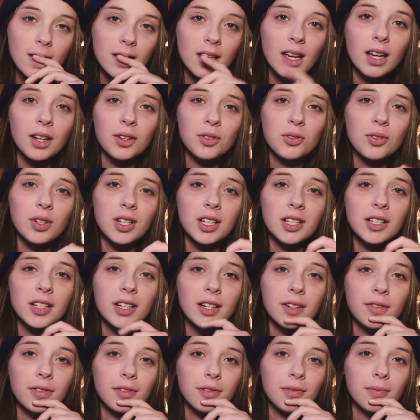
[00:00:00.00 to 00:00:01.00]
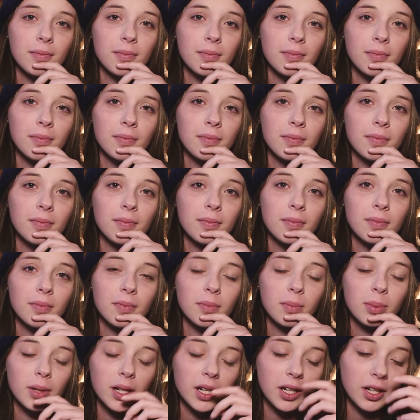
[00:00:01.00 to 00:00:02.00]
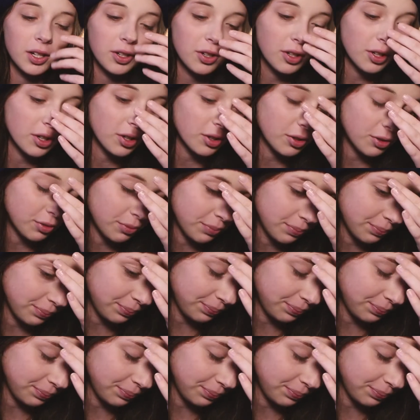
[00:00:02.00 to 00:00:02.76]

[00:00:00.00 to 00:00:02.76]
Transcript: Yeah, it's really tough. But, you know,